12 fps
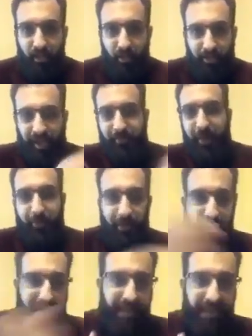You think
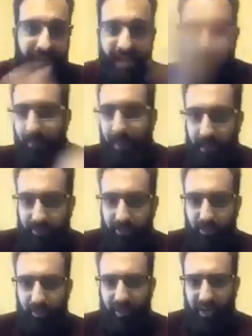people are going to care
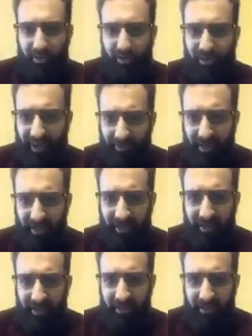about you when you travel?